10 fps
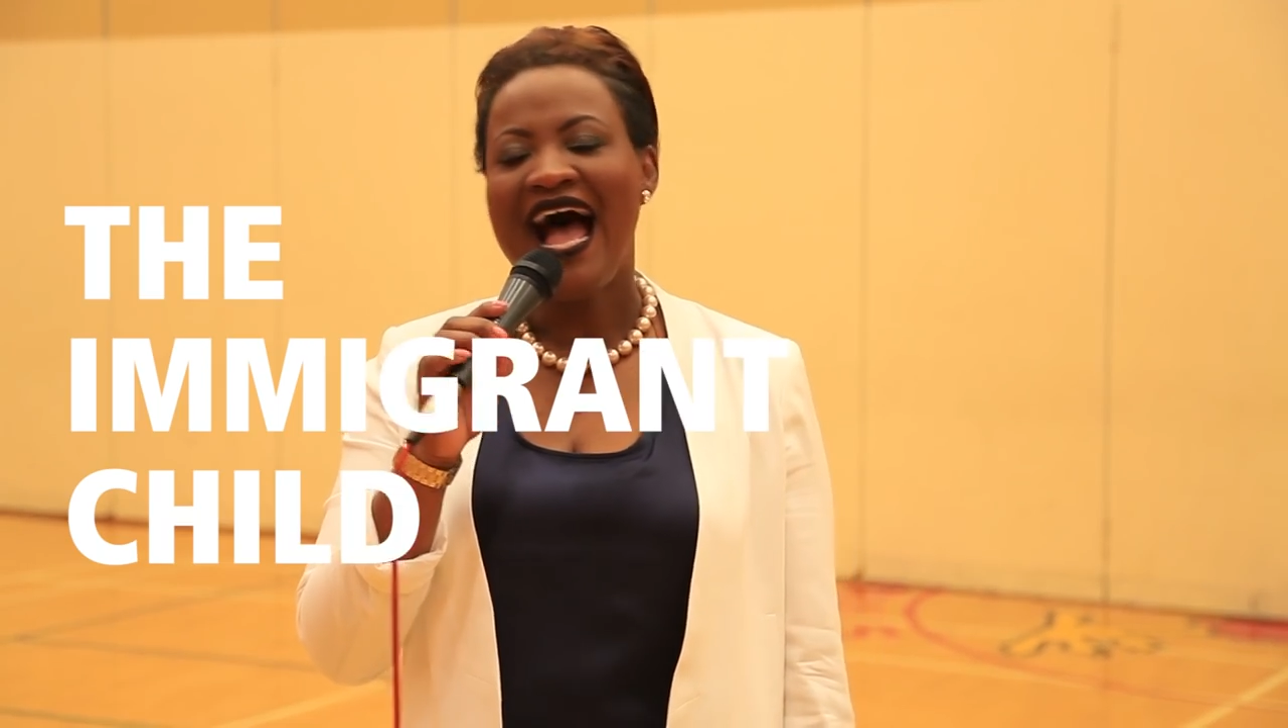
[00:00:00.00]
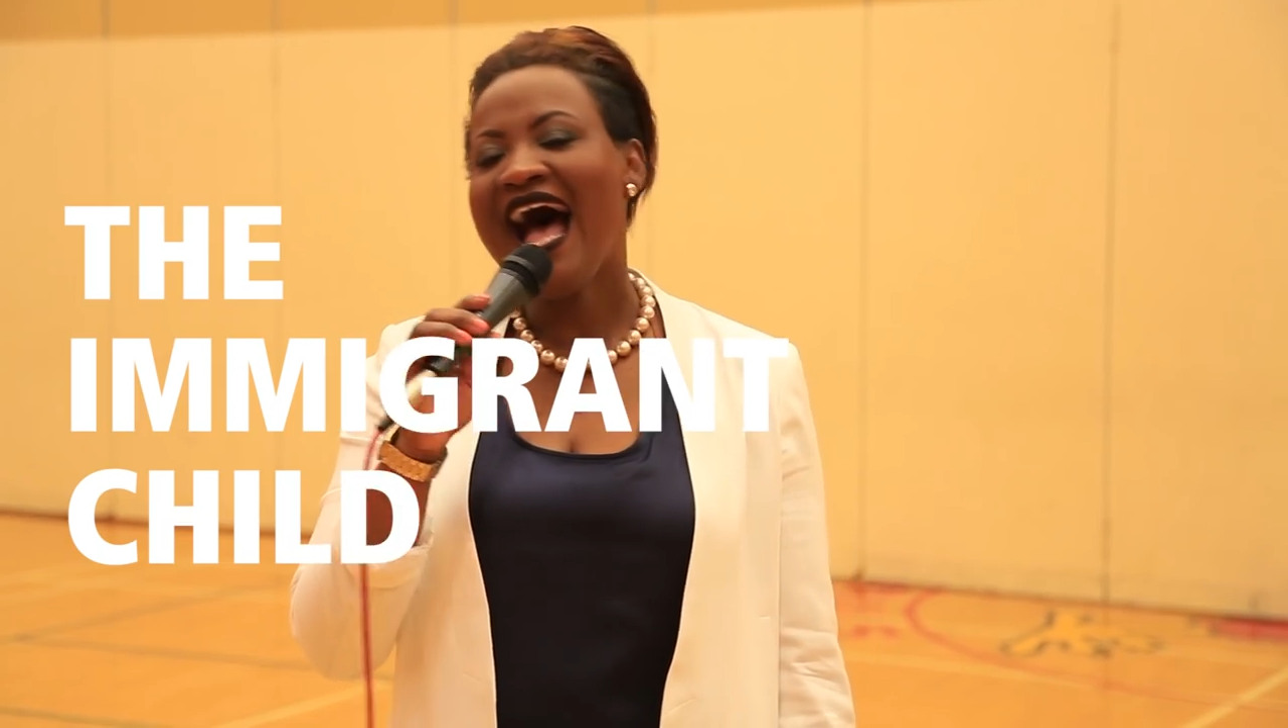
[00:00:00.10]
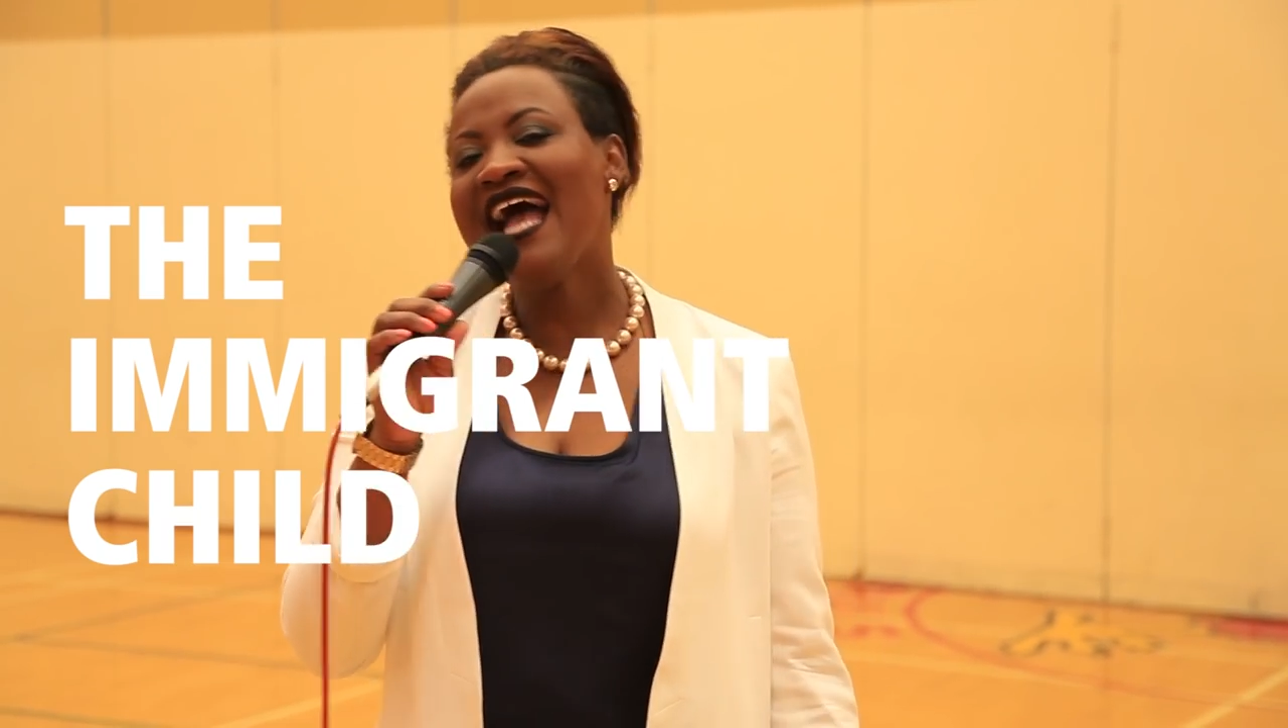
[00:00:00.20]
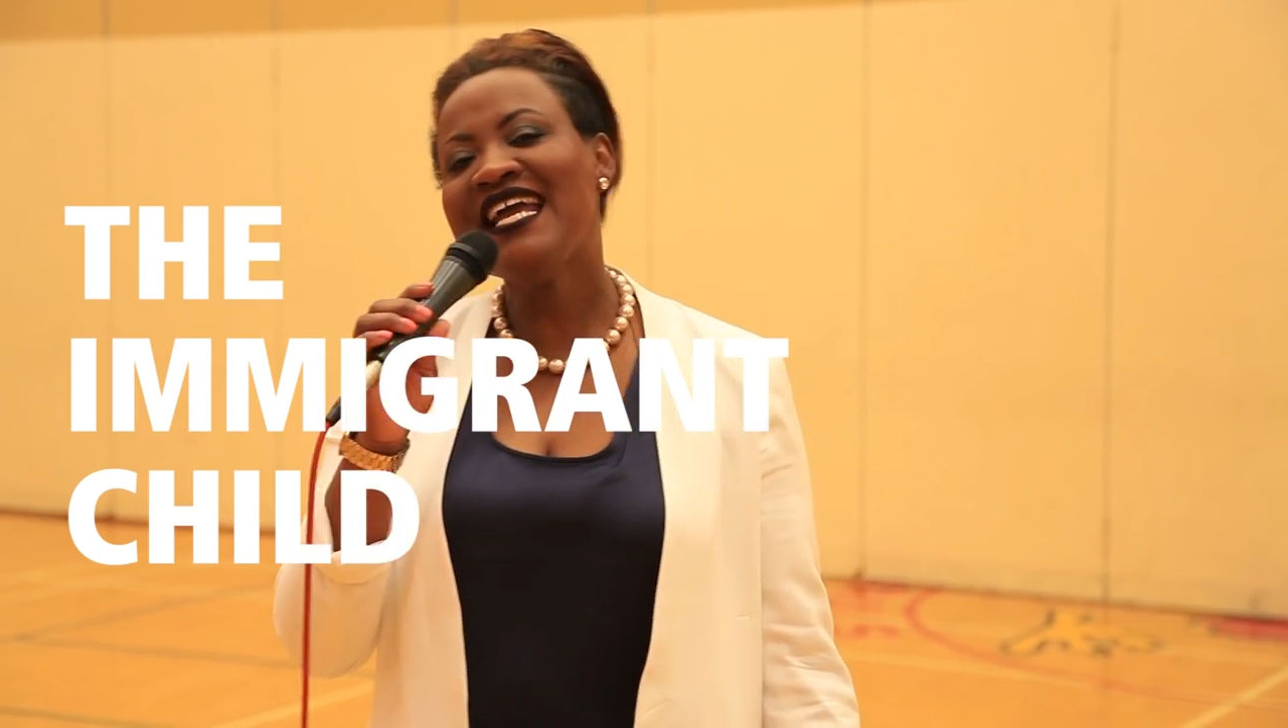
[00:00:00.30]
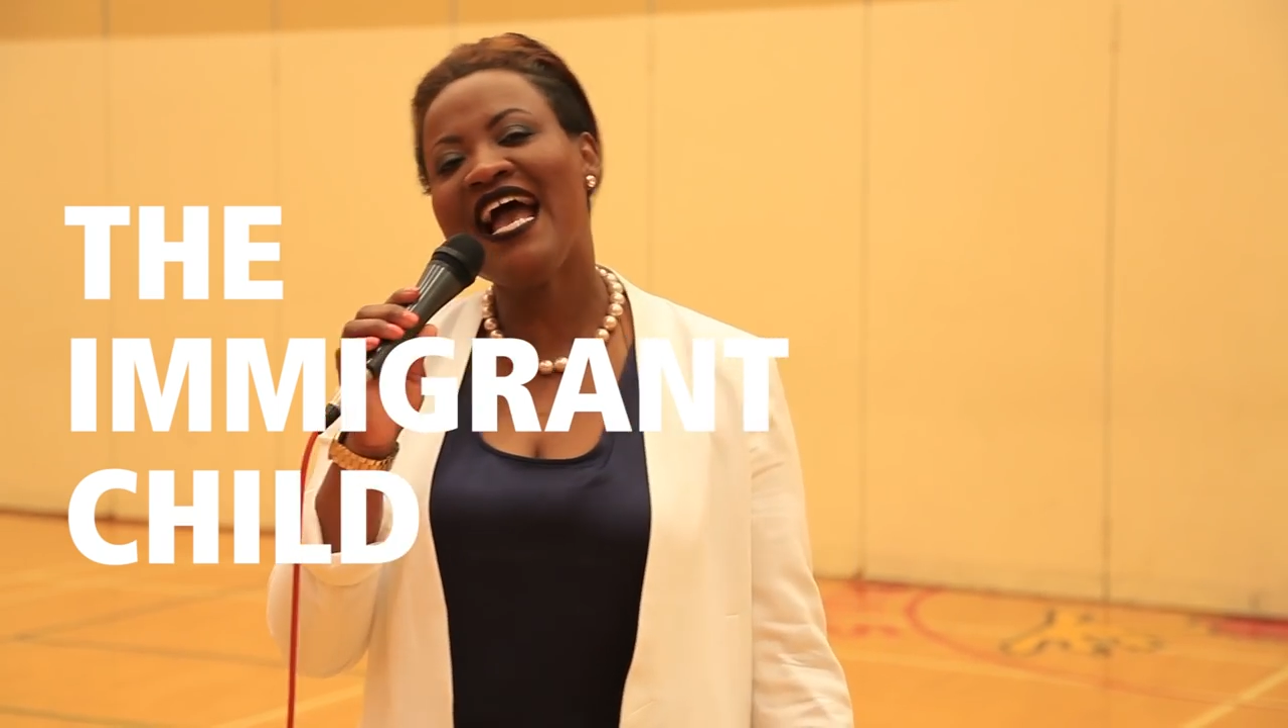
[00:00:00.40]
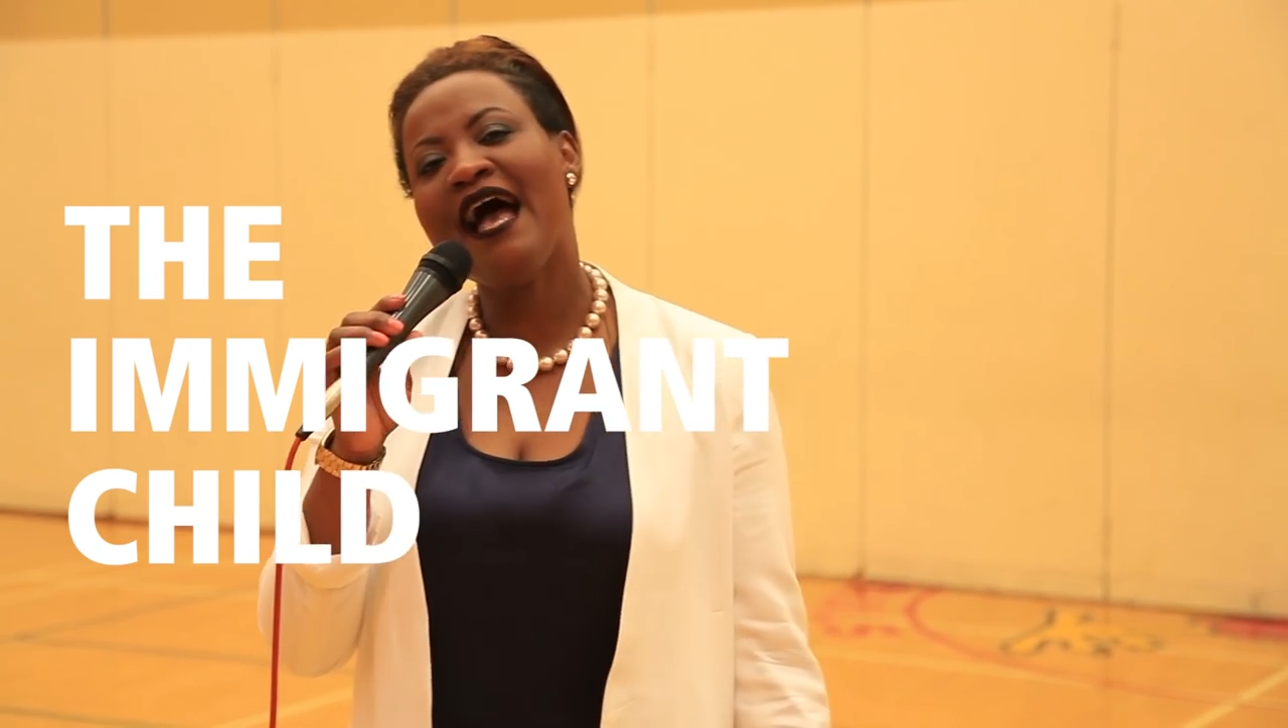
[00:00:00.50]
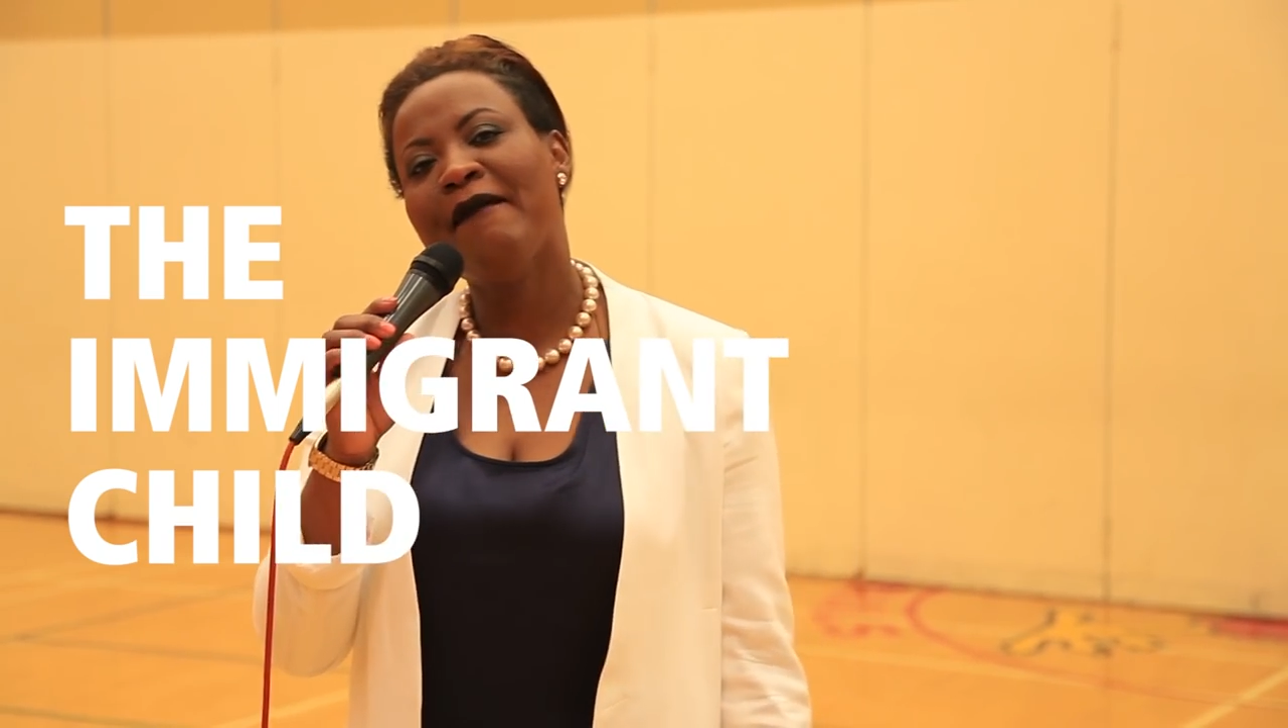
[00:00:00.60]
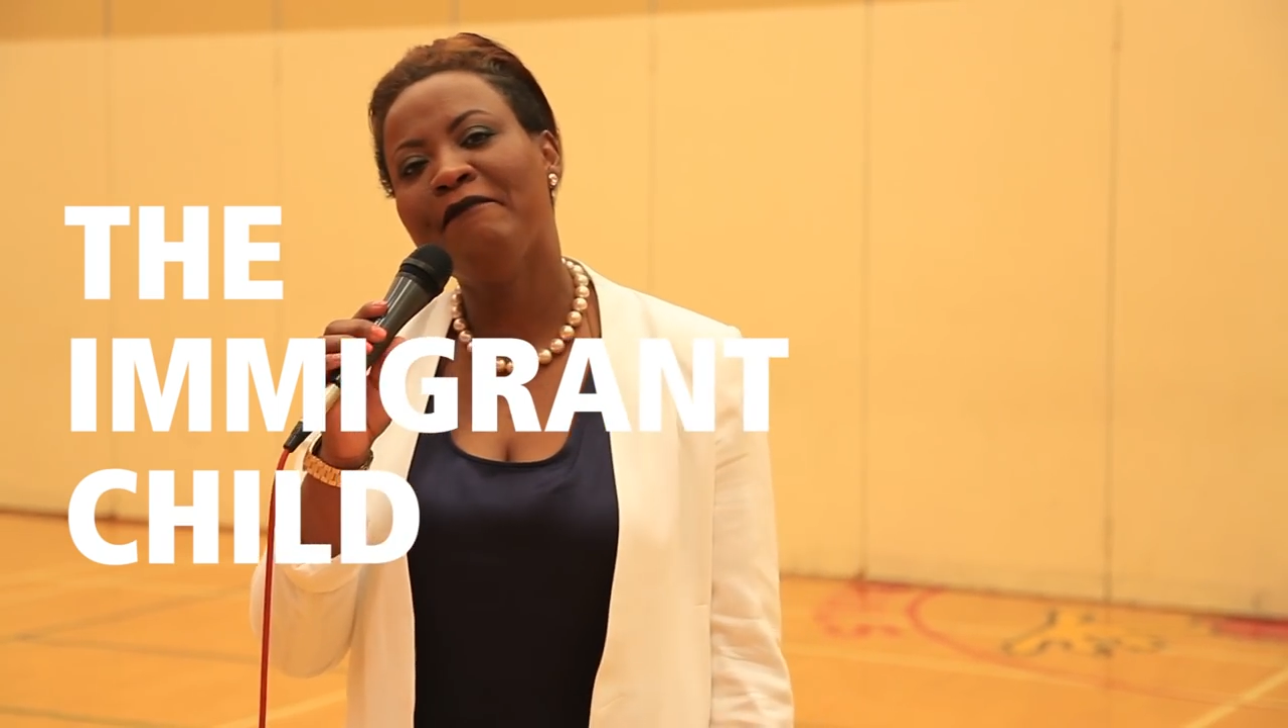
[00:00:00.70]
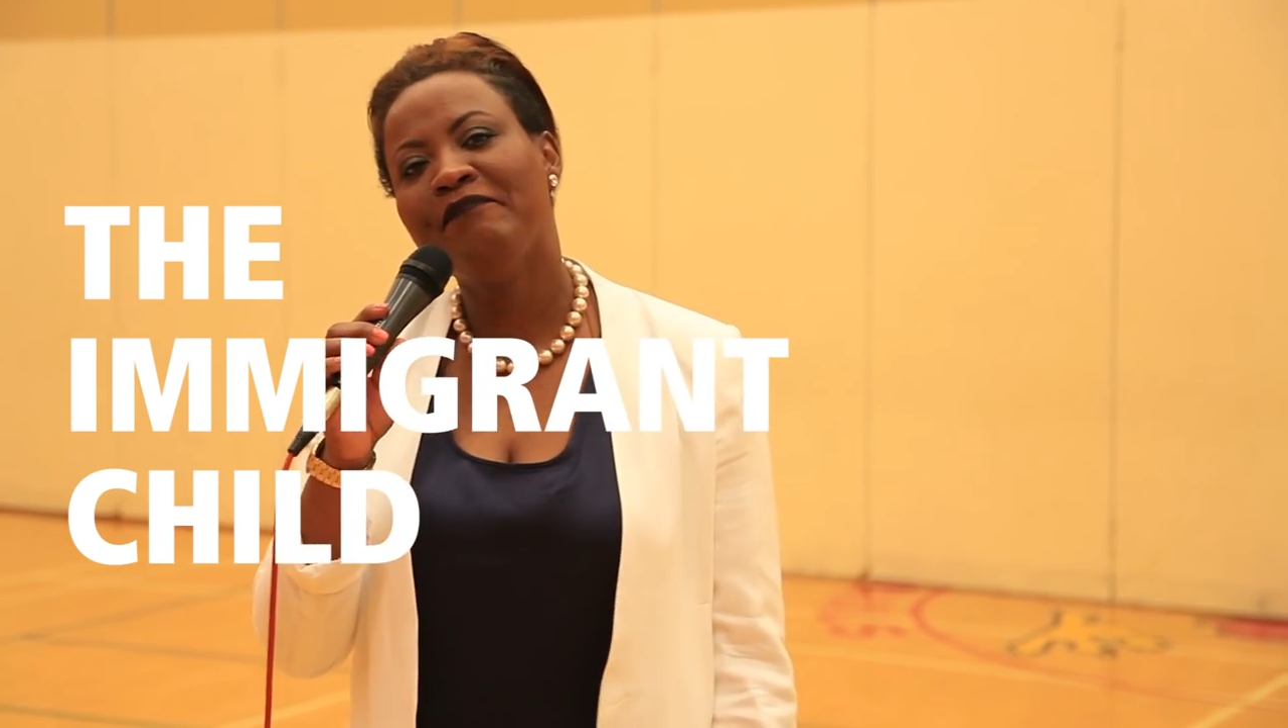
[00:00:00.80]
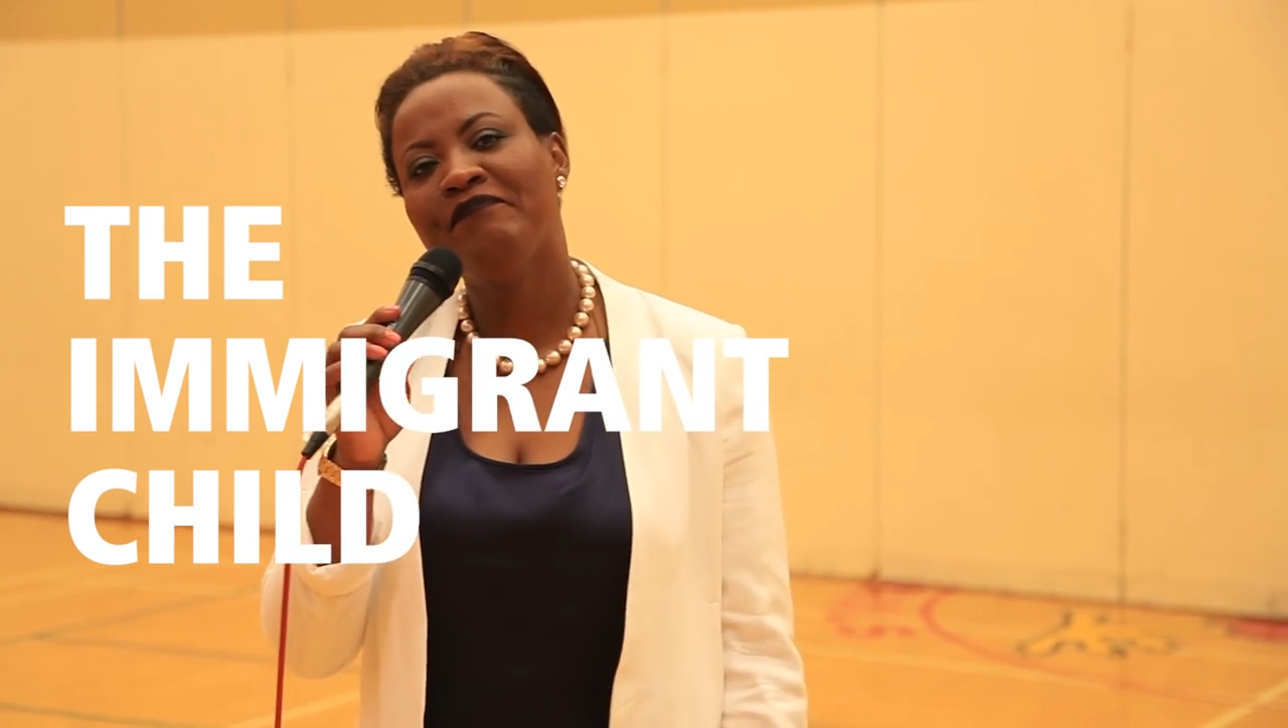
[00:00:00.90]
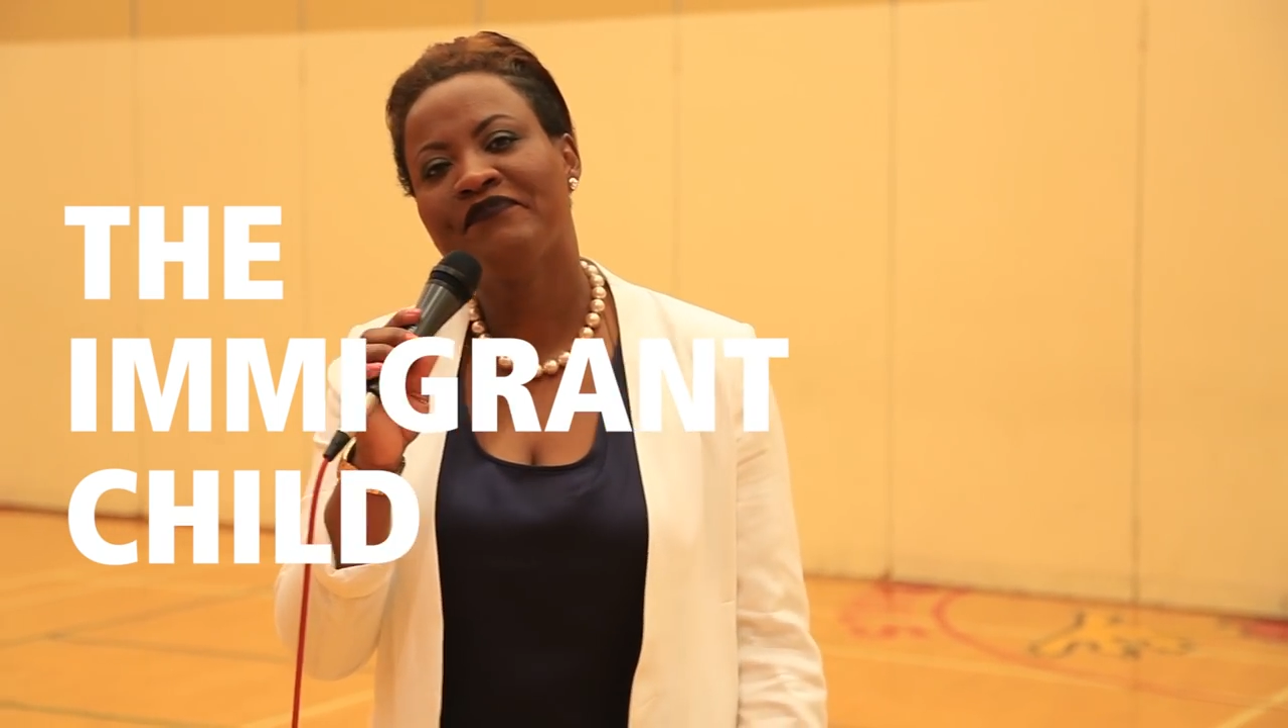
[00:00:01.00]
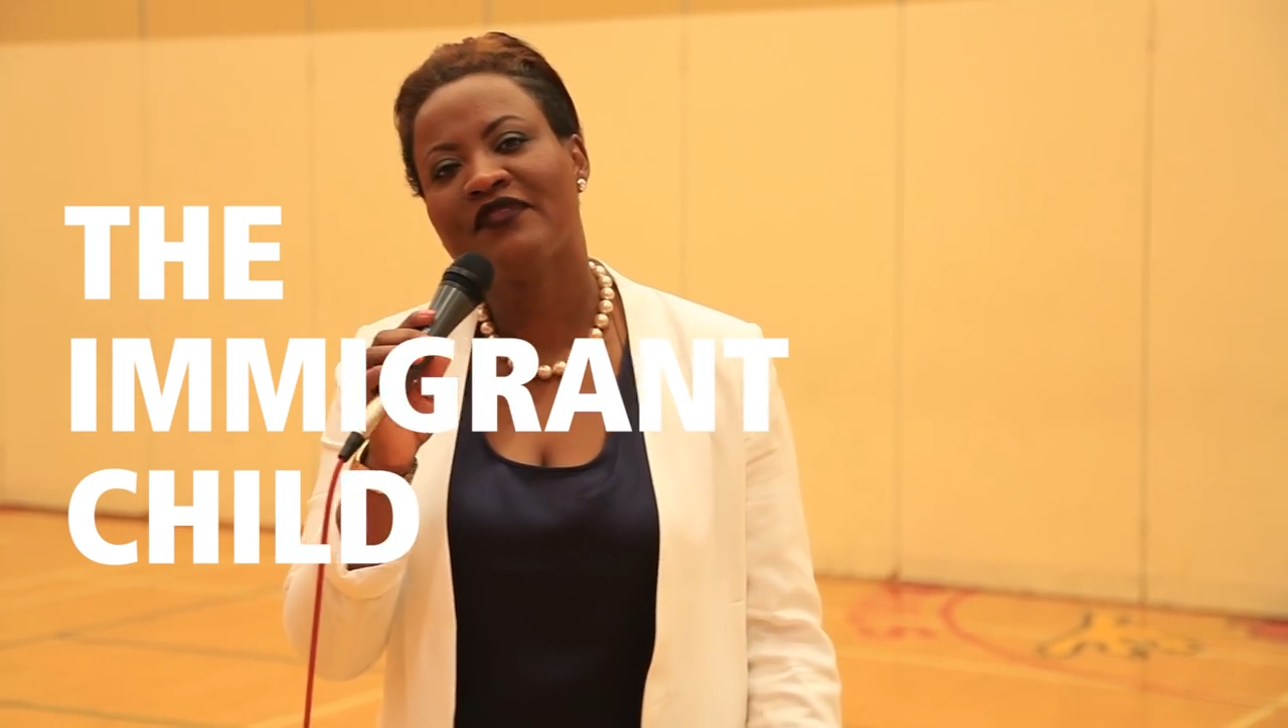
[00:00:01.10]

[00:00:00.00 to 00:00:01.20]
I am